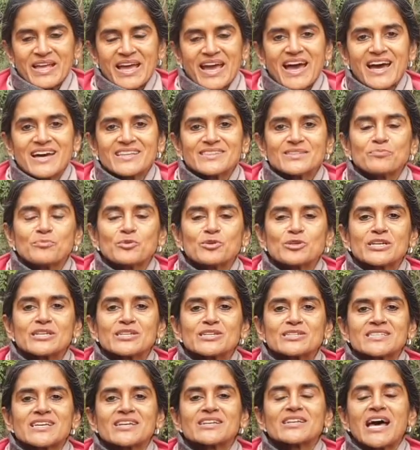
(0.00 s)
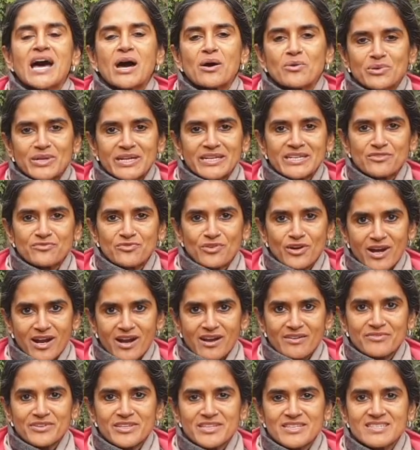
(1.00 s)
And the potatoes are now ready for
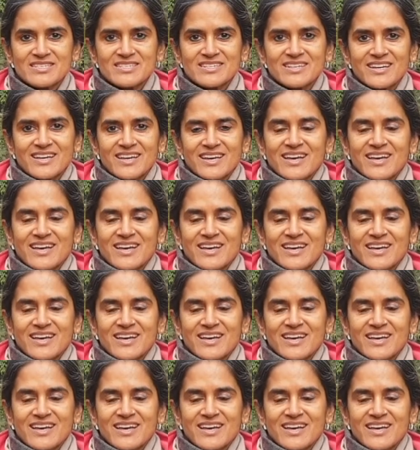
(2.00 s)
harvest.